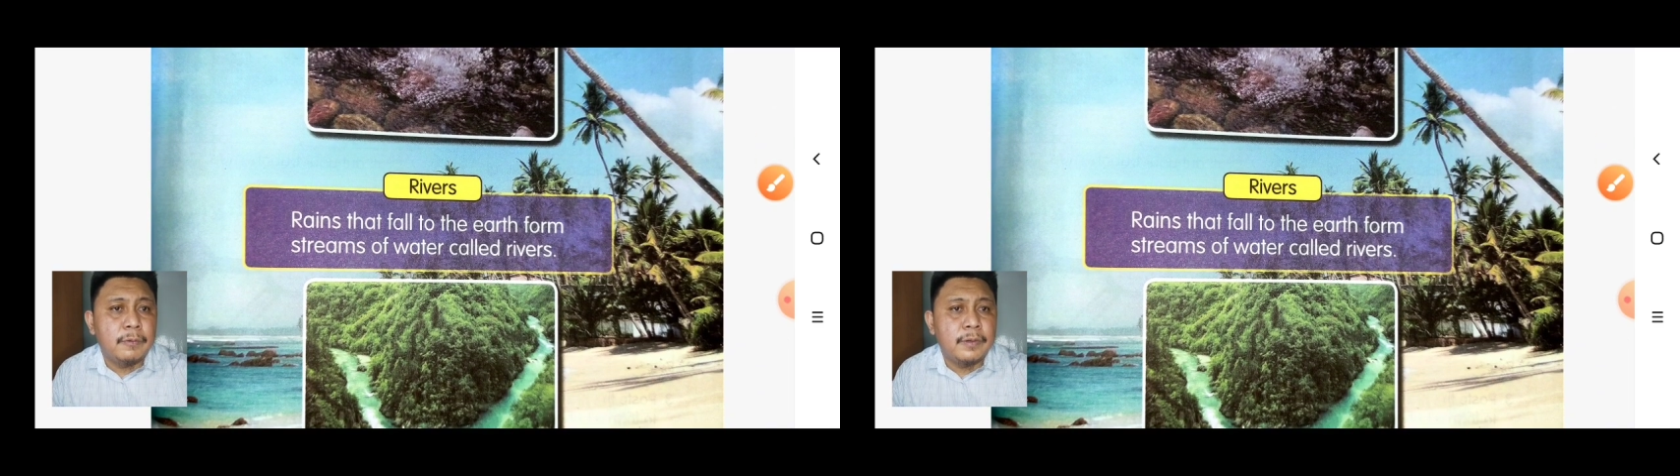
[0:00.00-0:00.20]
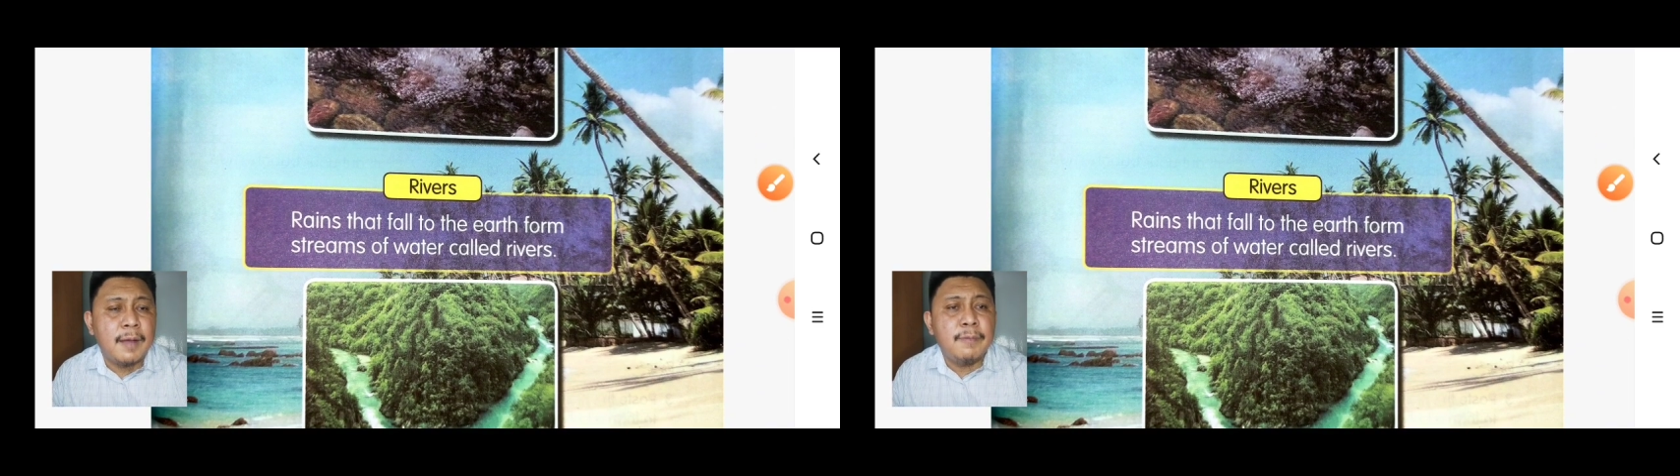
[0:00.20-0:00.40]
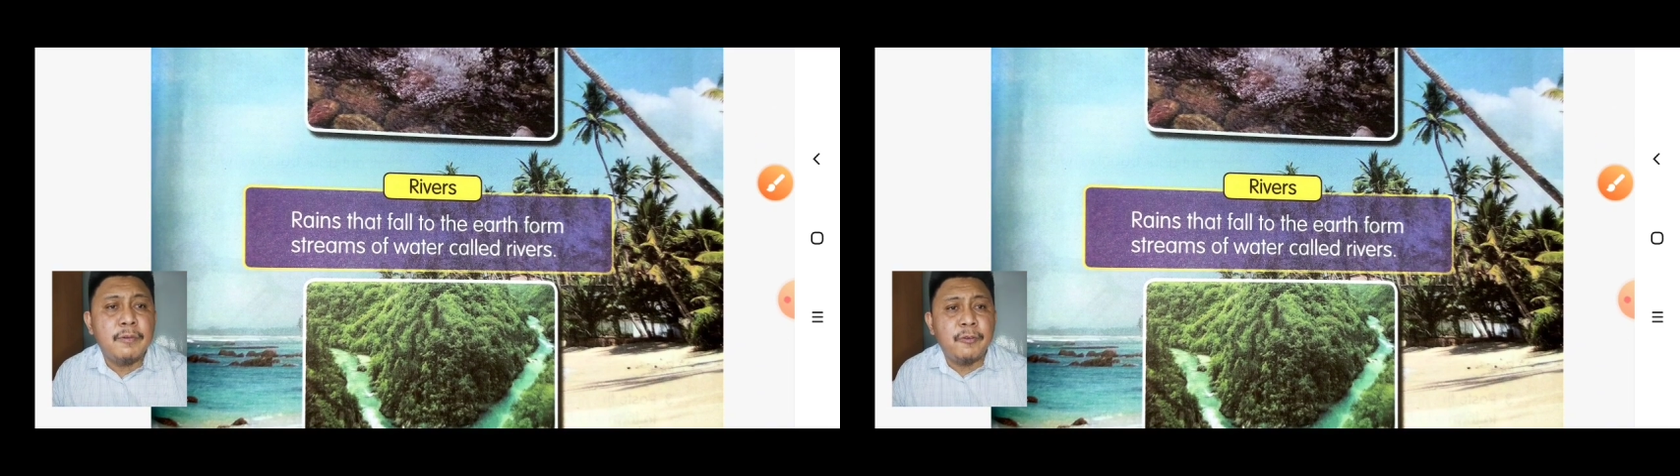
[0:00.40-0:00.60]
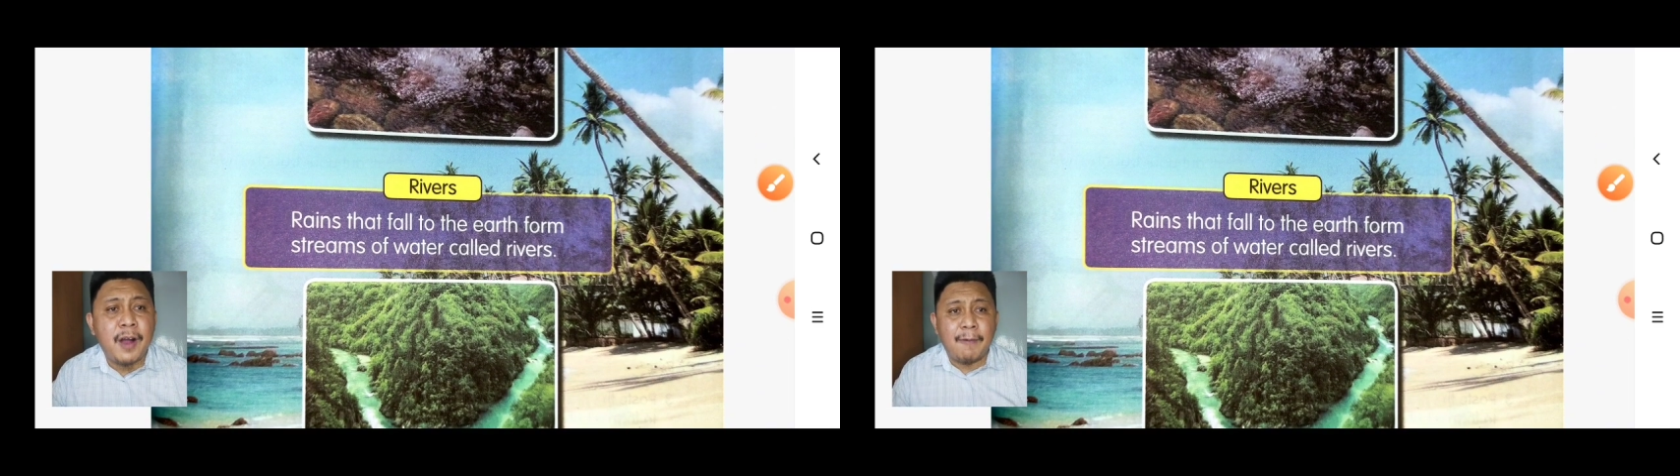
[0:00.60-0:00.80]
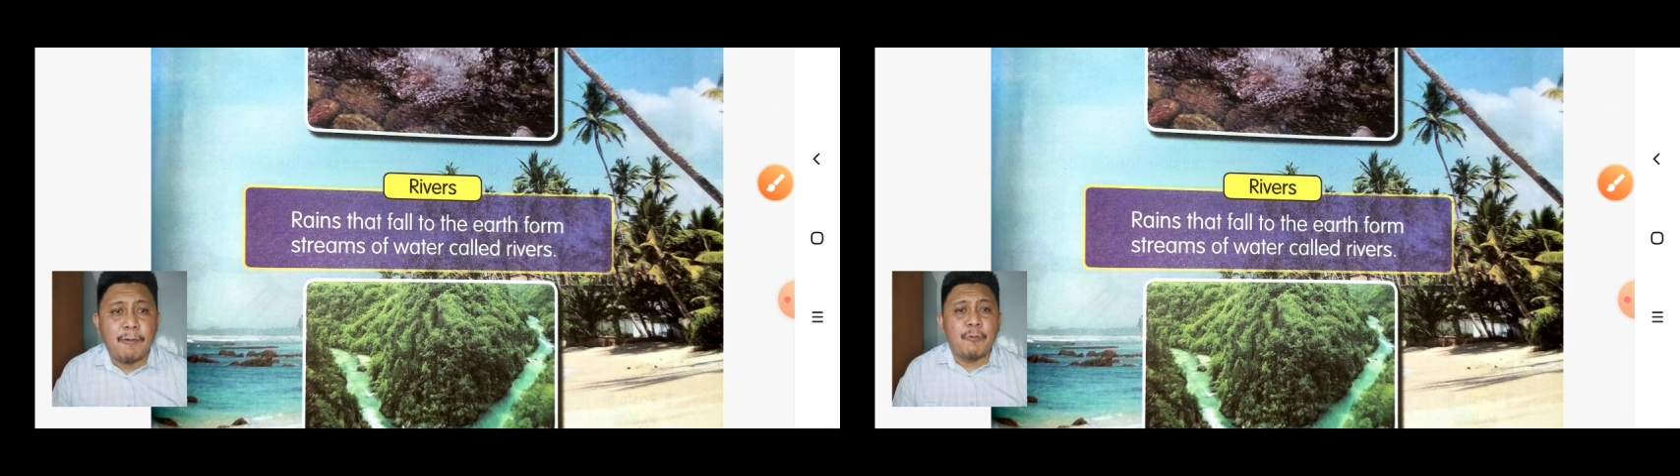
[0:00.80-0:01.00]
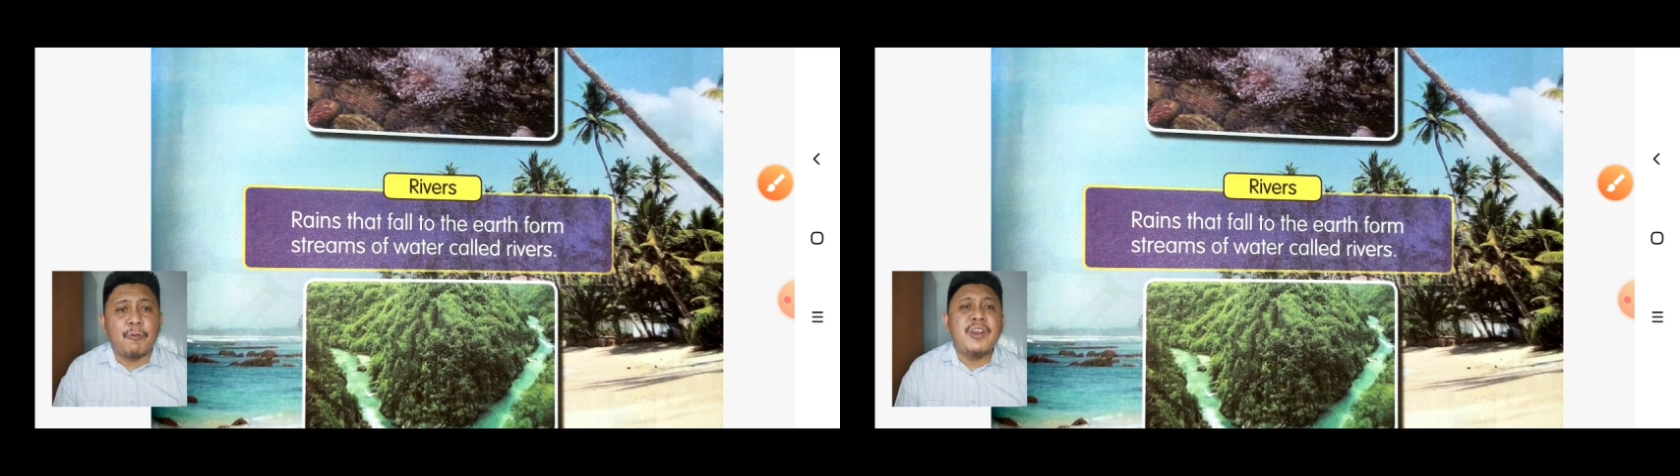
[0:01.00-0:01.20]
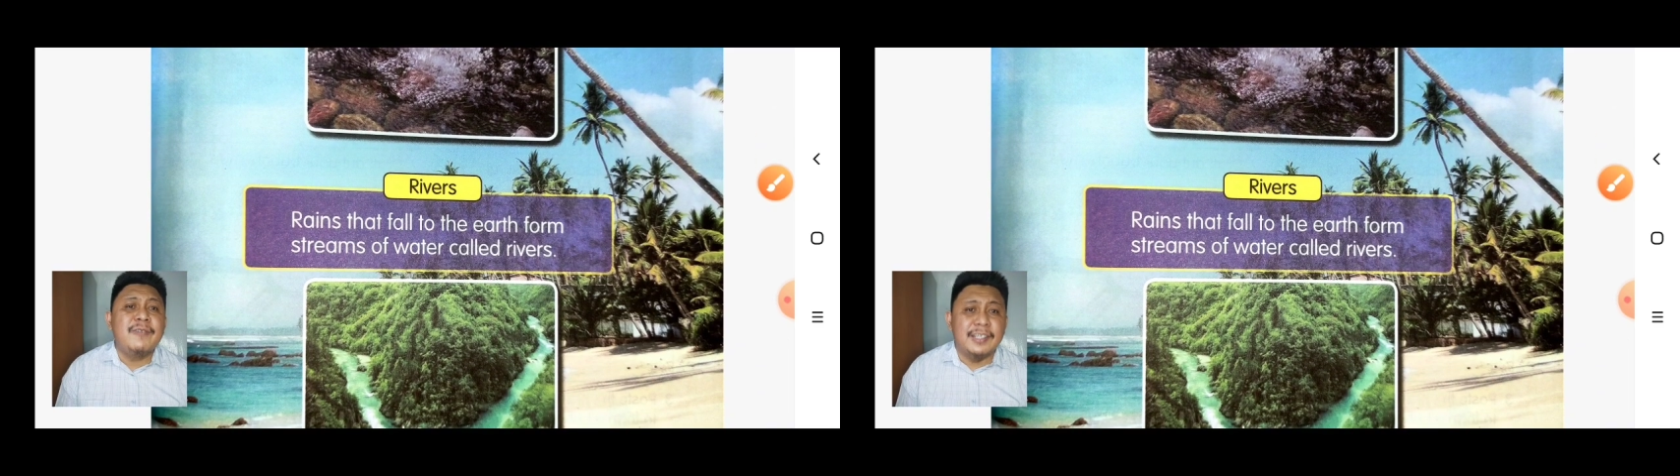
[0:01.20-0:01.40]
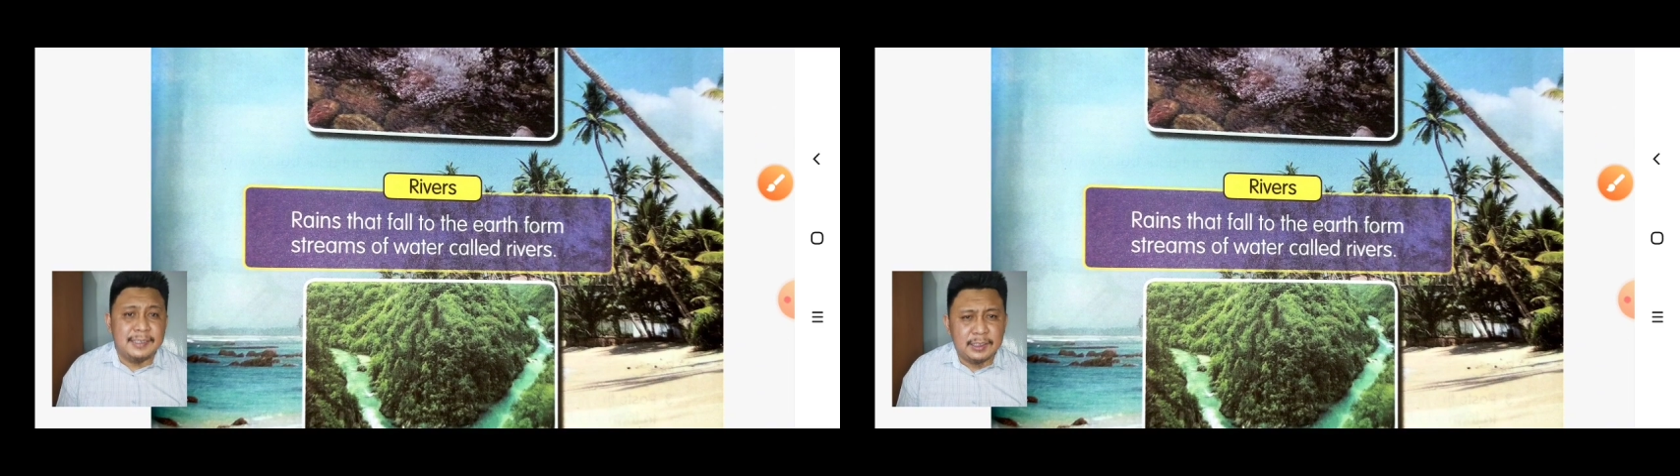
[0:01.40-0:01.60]
number 5,
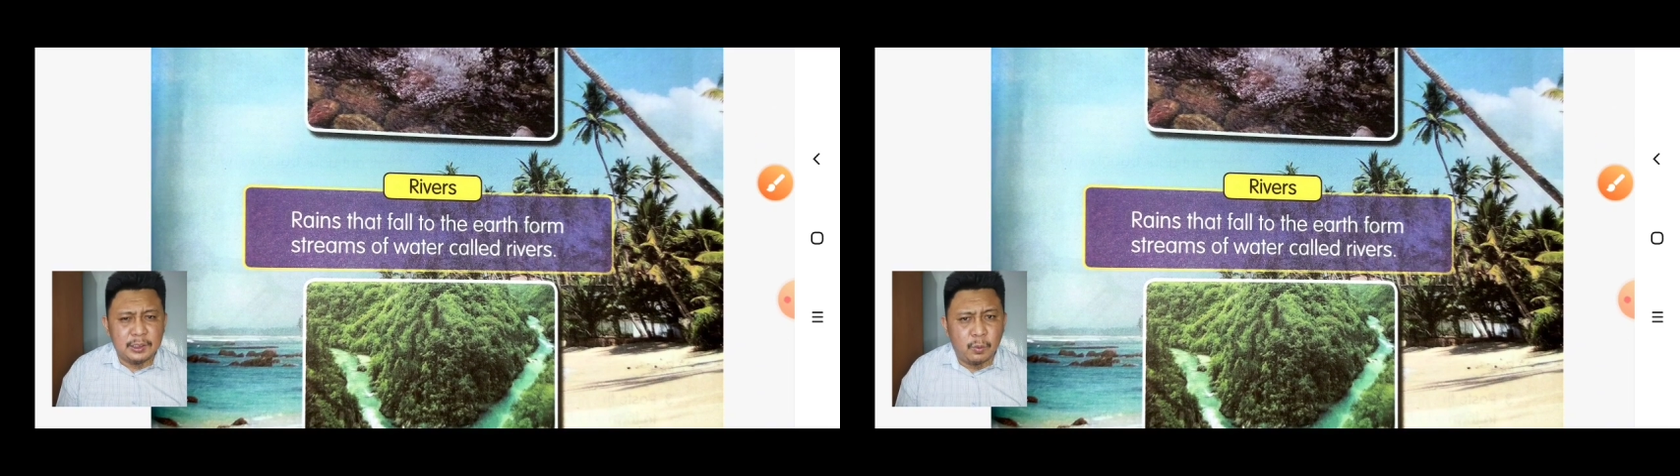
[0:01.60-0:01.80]
rivers.